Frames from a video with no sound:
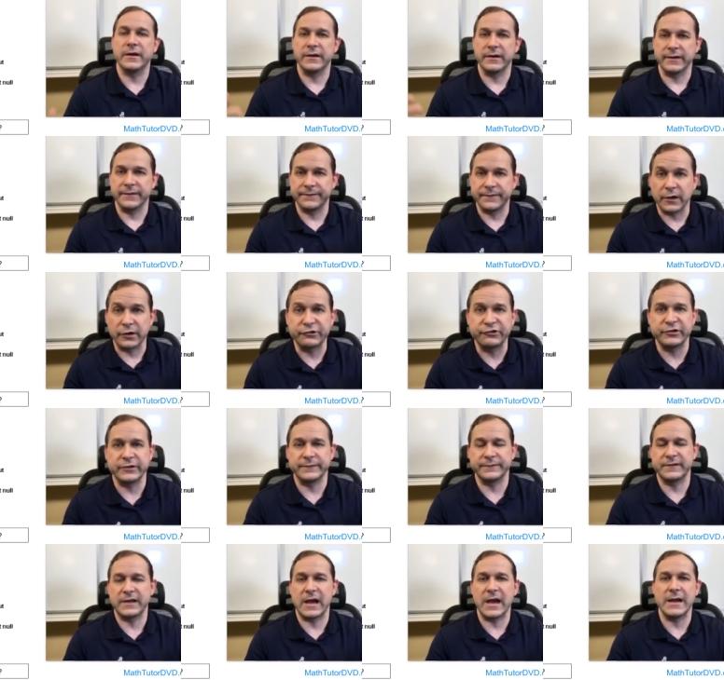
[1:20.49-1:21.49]
a function
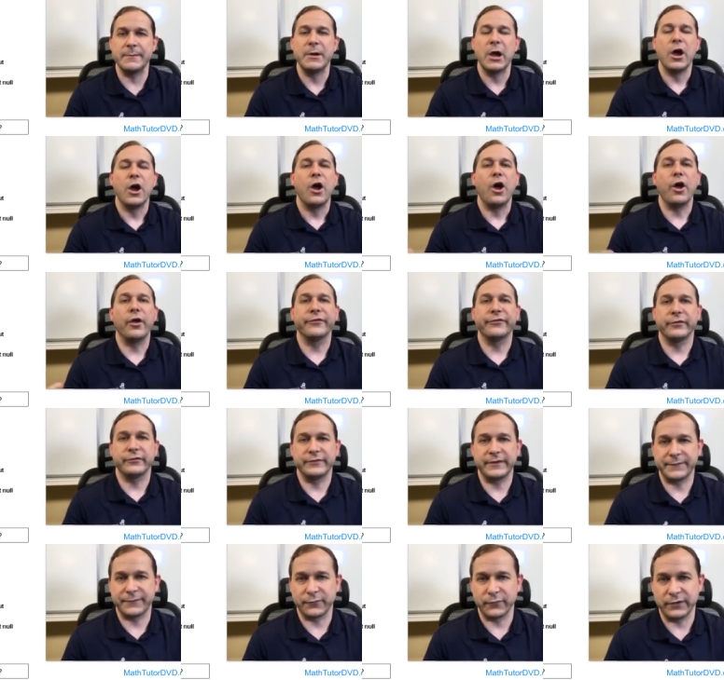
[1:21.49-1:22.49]
of time, also
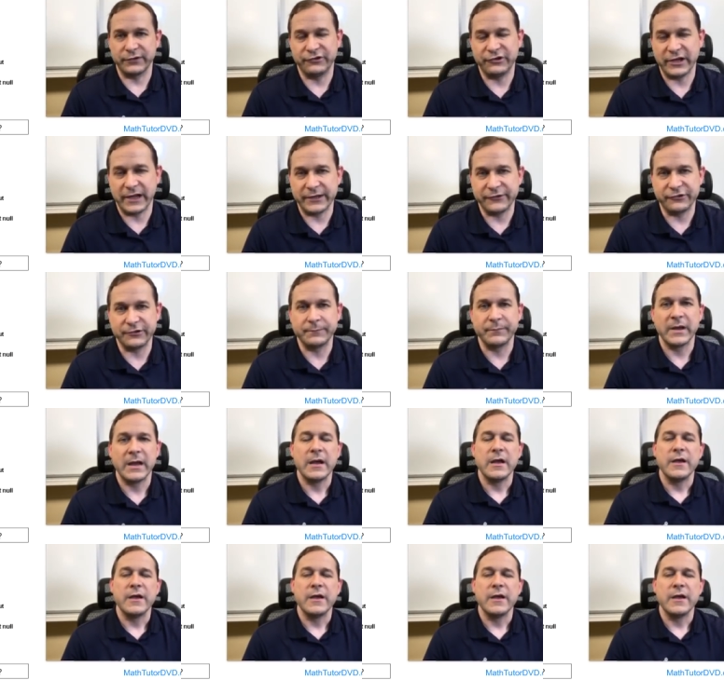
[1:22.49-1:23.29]
differentiation.